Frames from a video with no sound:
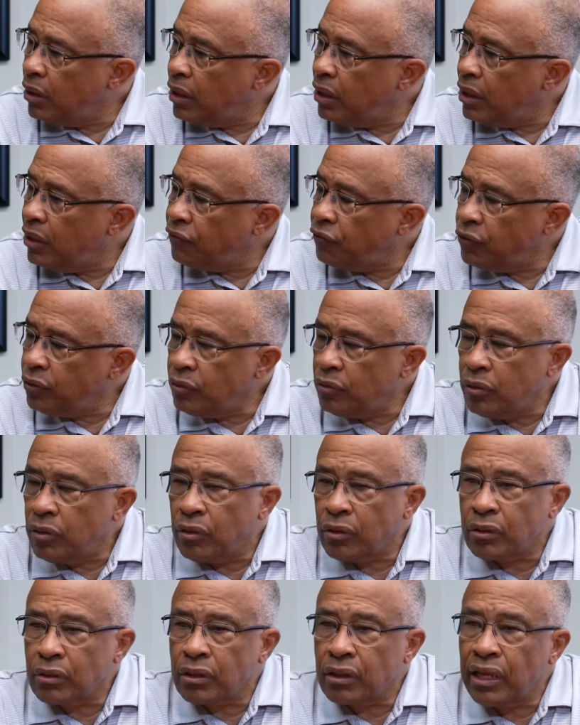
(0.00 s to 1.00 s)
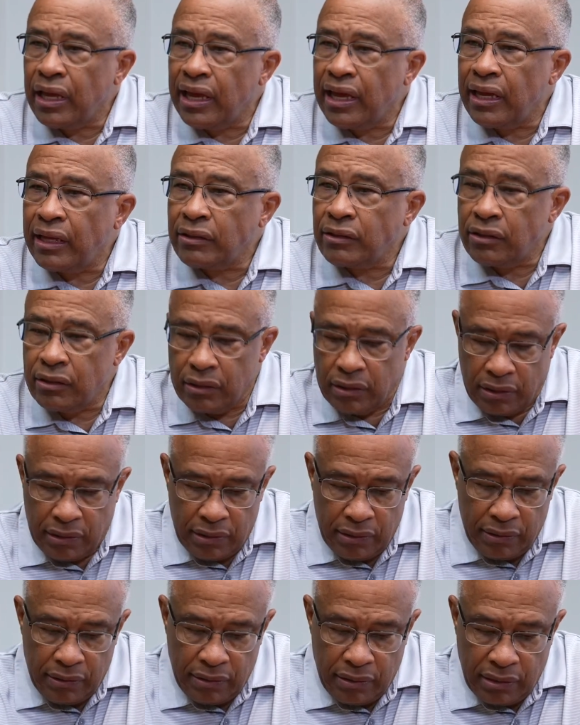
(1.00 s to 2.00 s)
if you look at
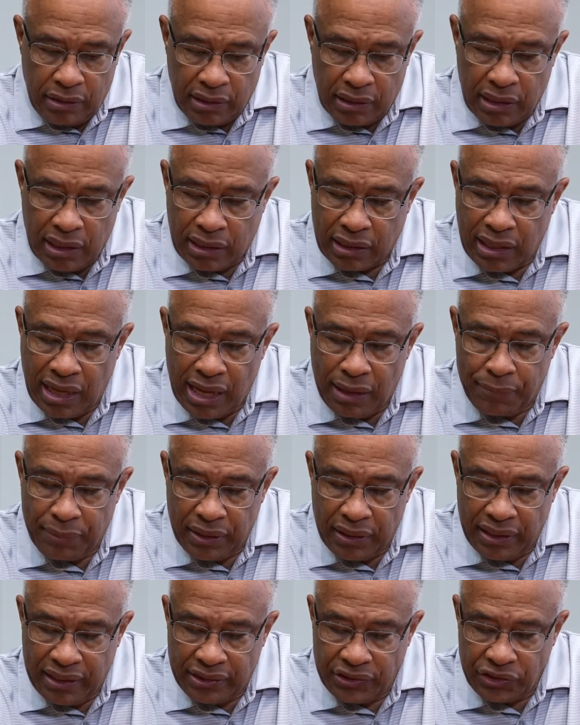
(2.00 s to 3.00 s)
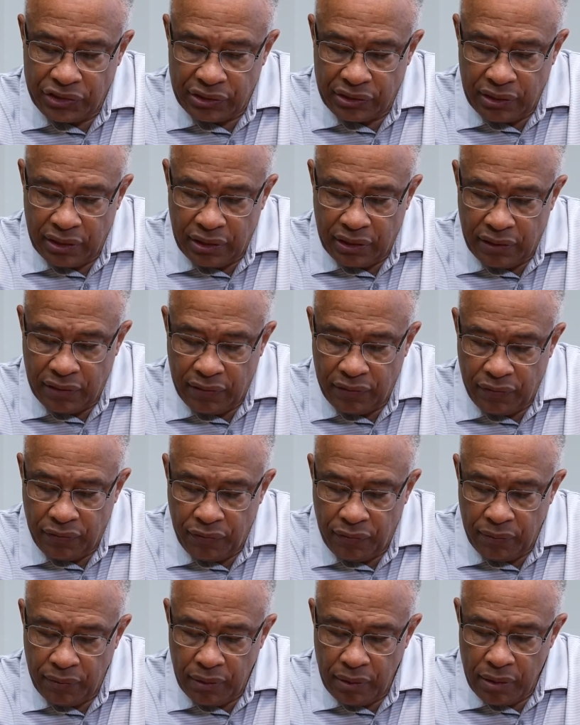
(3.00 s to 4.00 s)
a combination of
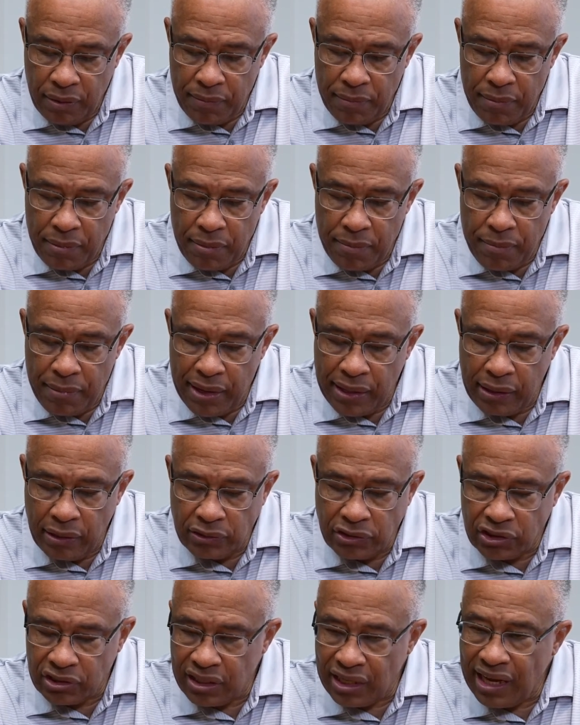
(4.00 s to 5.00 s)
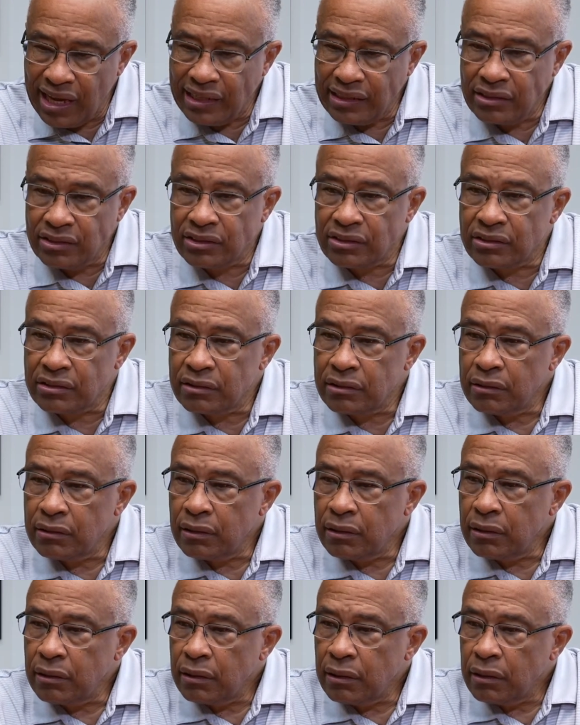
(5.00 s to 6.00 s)
Mayor Scott's
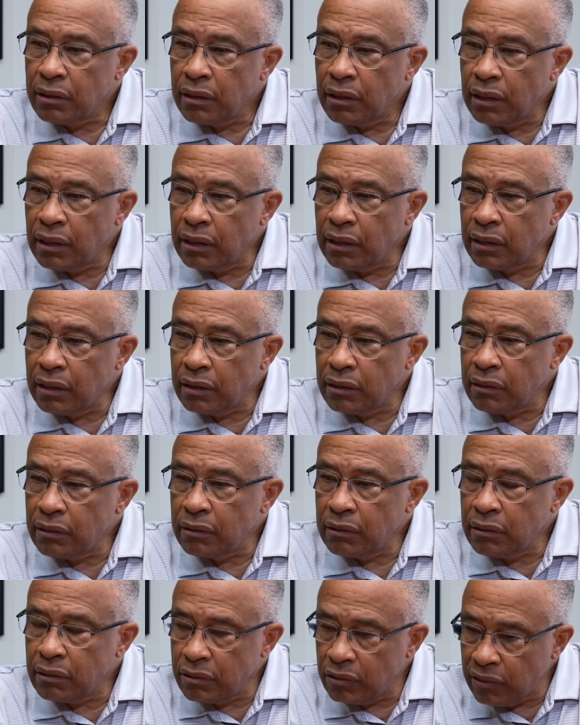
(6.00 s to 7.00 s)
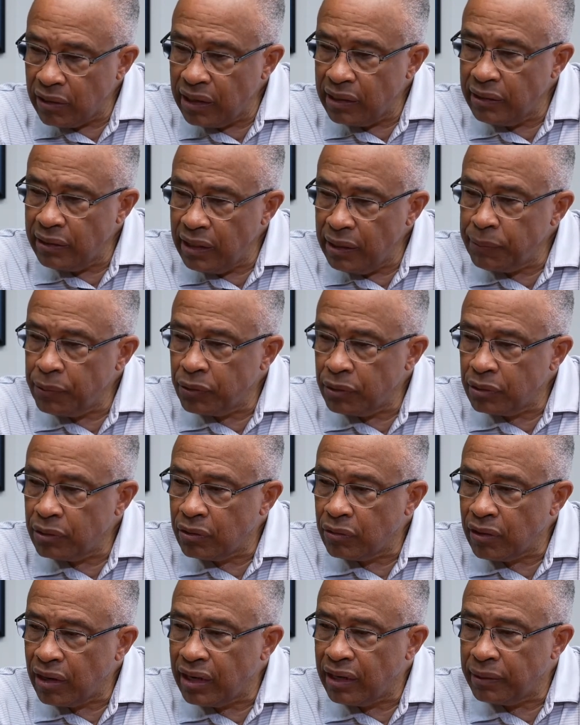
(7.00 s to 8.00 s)
neighborhood
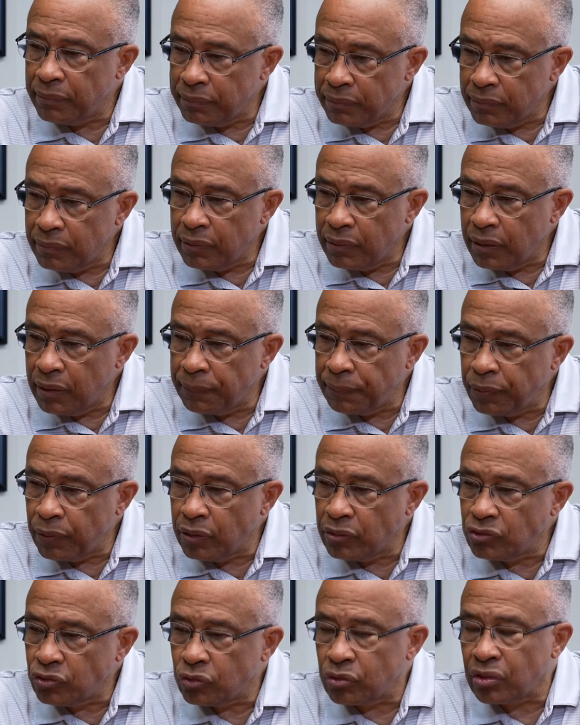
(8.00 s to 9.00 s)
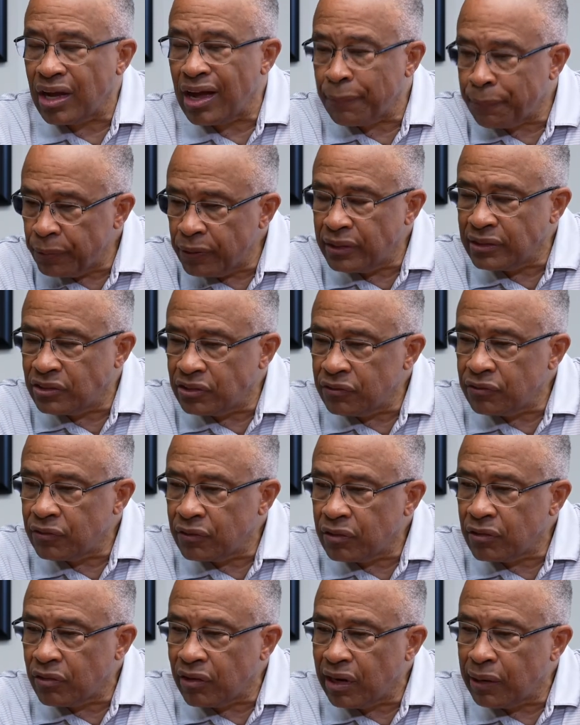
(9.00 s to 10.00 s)
crime approach, or comprehensive
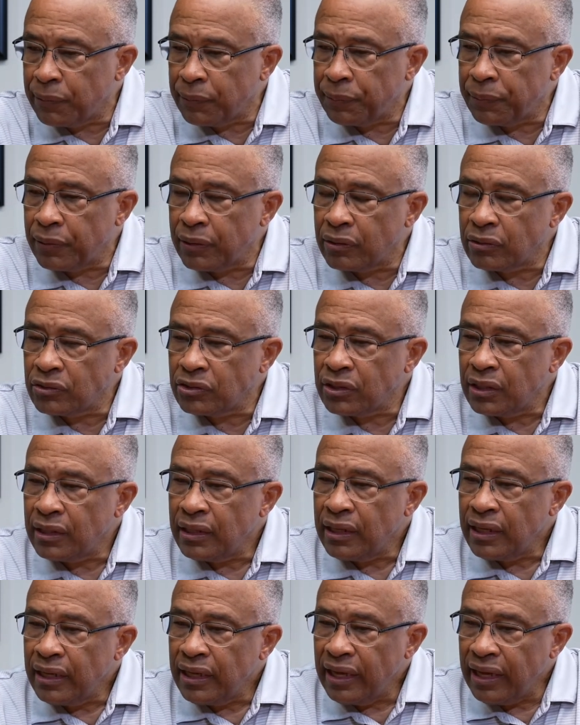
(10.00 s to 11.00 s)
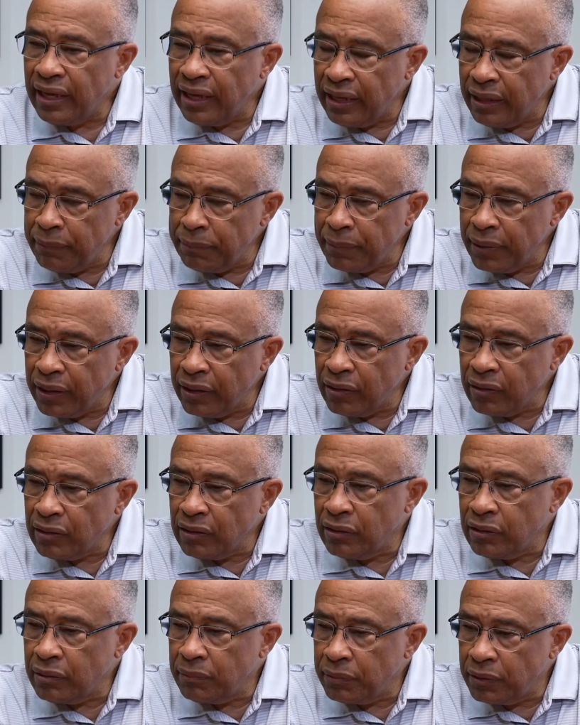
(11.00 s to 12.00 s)
crime approach, and
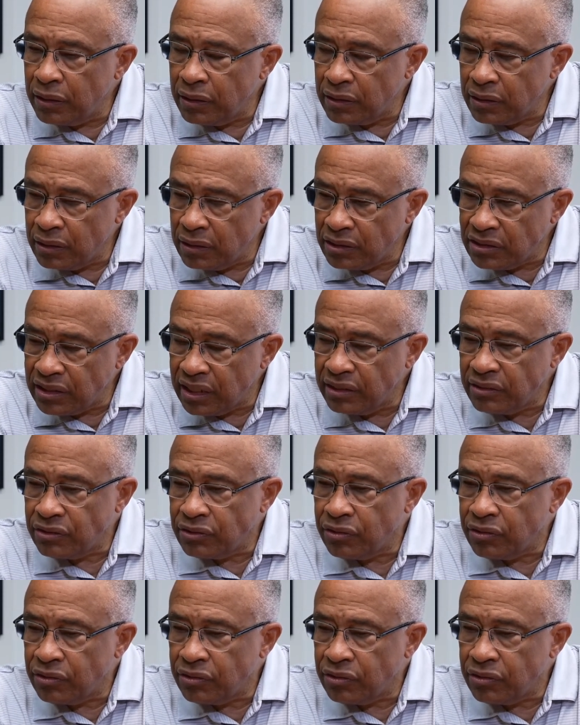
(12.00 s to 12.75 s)
the State's